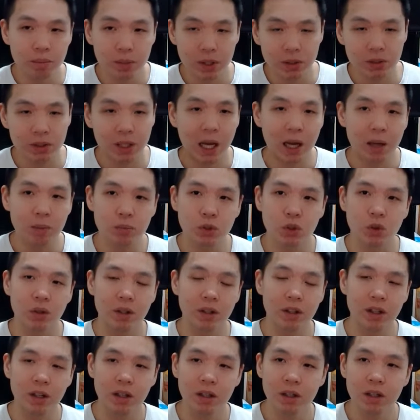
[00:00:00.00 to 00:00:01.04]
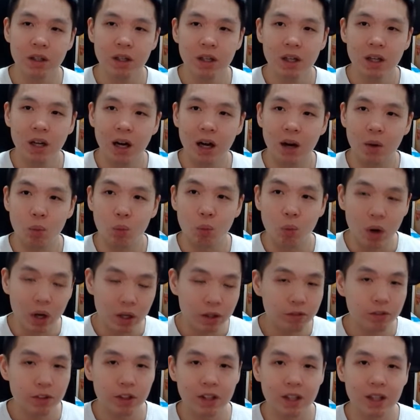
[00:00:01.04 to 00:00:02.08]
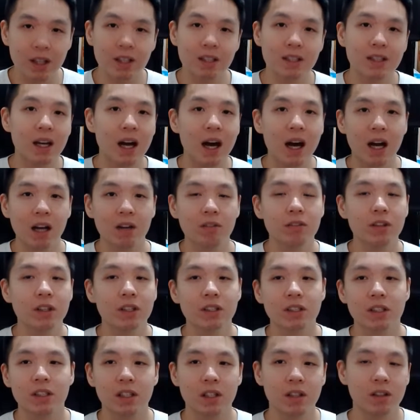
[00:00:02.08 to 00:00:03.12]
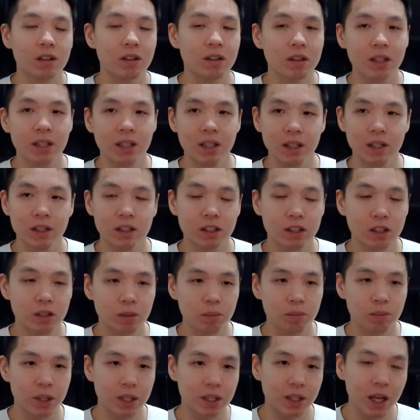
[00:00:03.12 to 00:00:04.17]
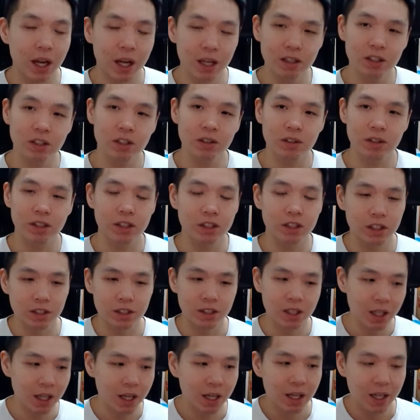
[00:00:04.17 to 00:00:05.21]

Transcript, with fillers: to build apps with it. Uh, one of the things I've considered is potentially just